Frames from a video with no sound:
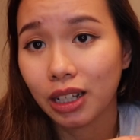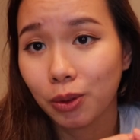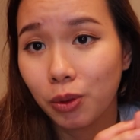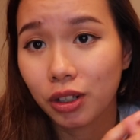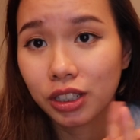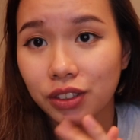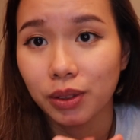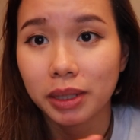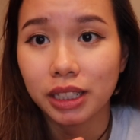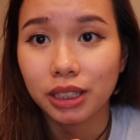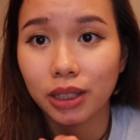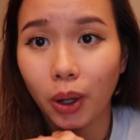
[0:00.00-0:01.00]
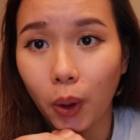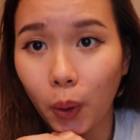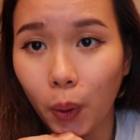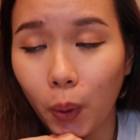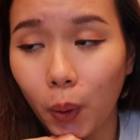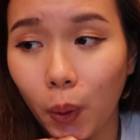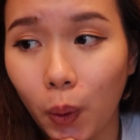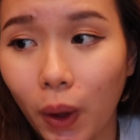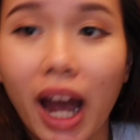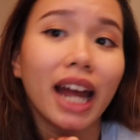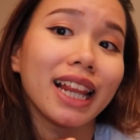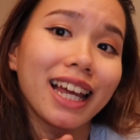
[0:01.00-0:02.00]
It works for me,
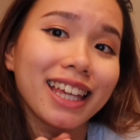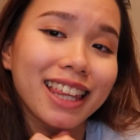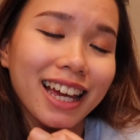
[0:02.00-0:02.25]
so I like